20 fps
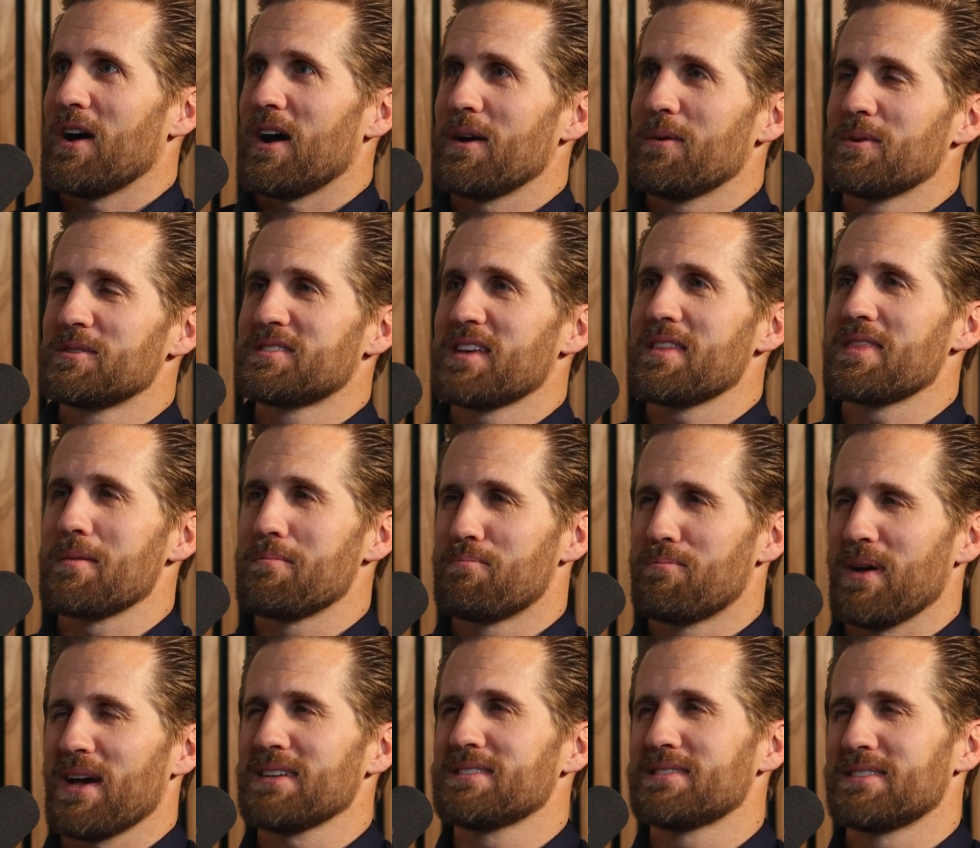I would say the
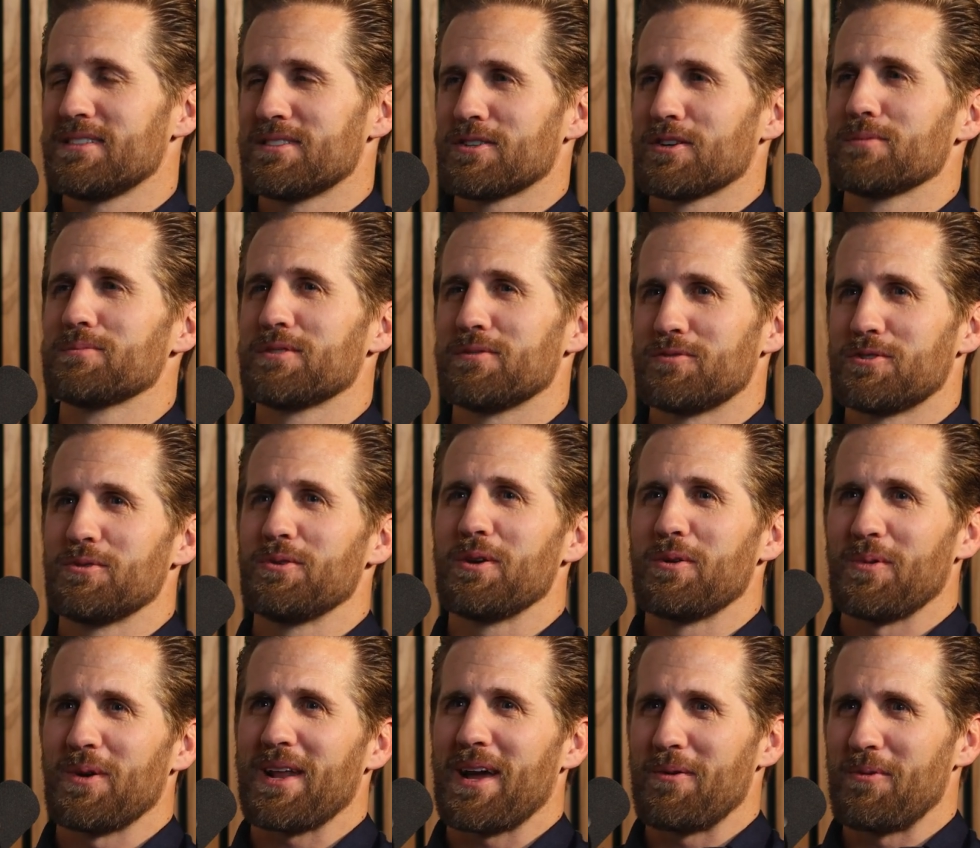best in terms of
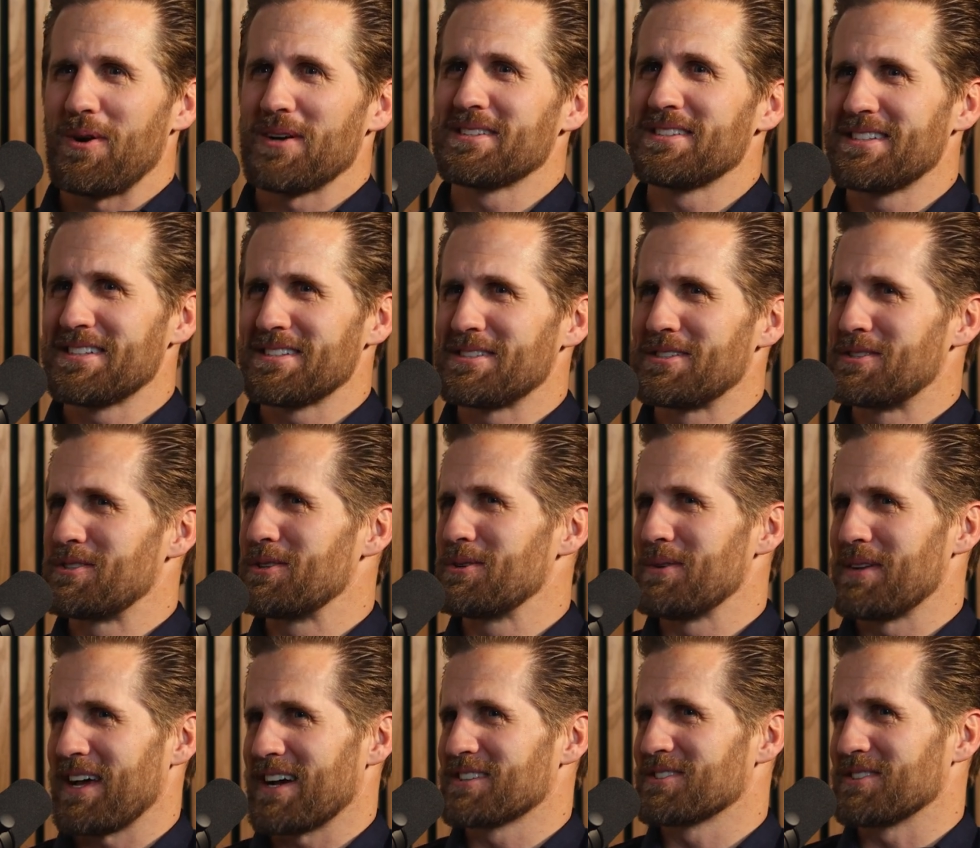doing what I wanted it to do
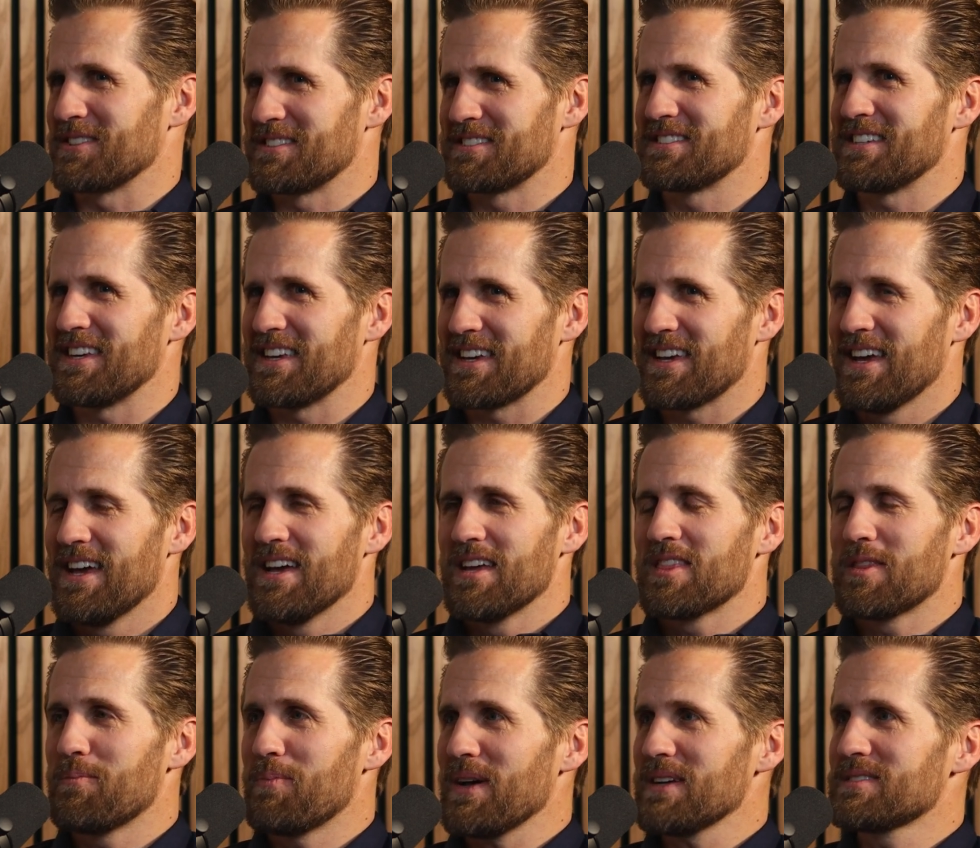and actually seeing it.
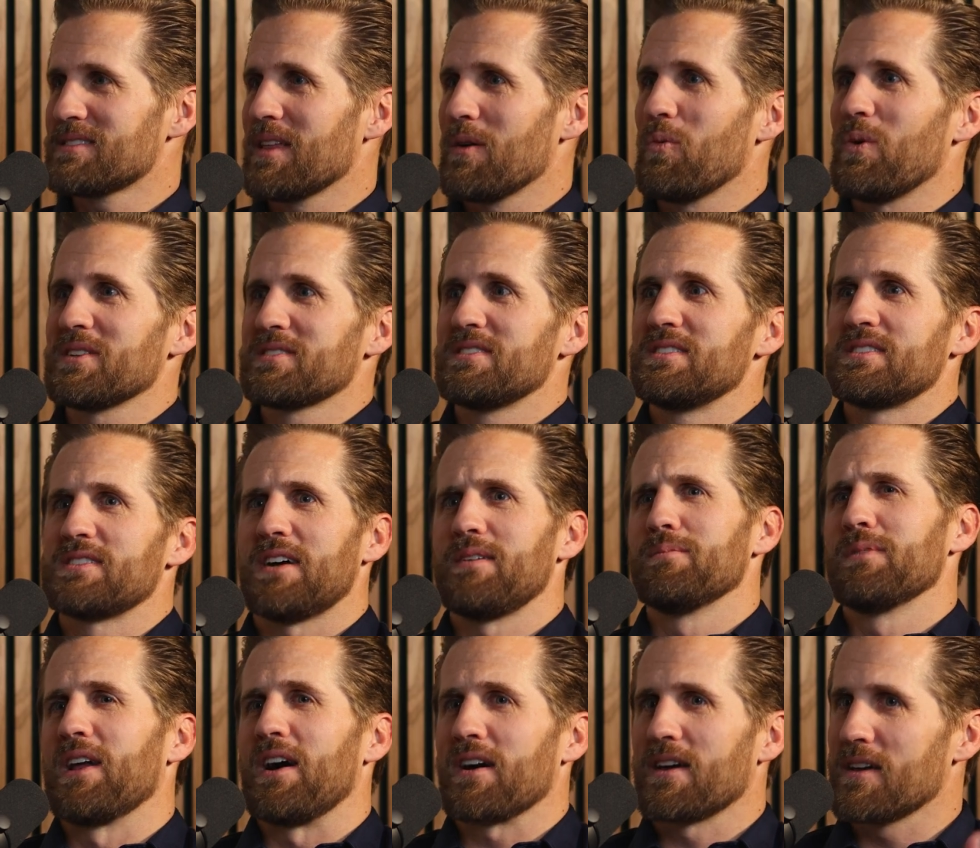The best that wasn't
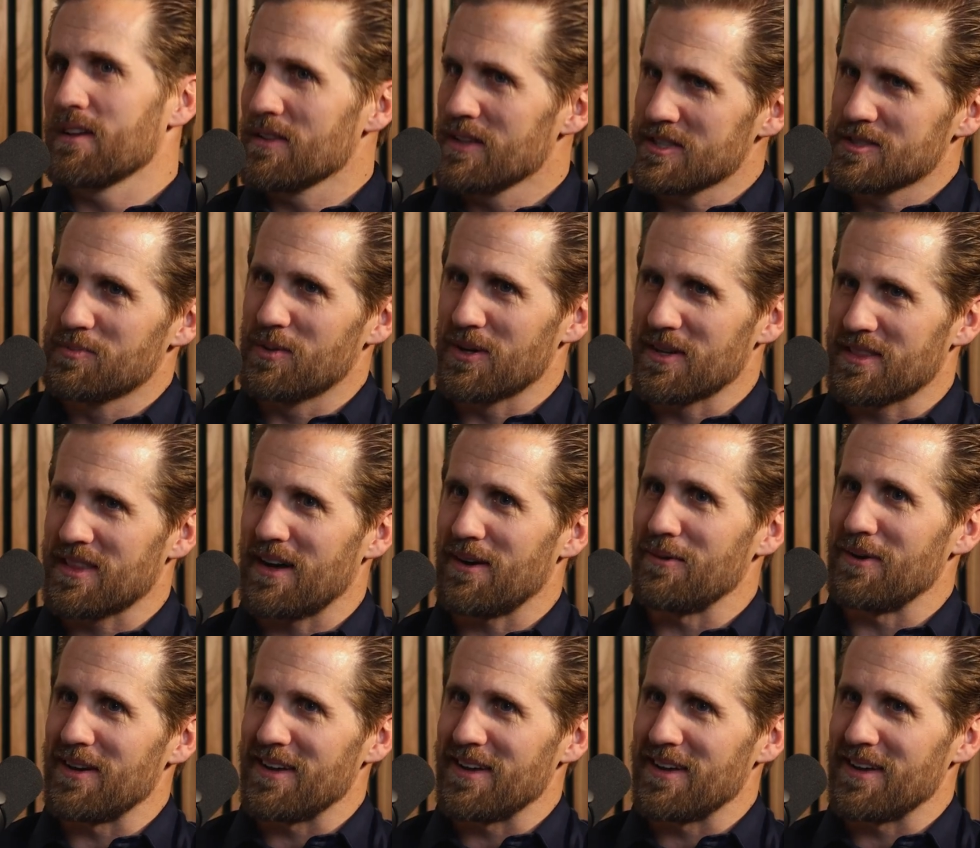dumb luck. Let's put it that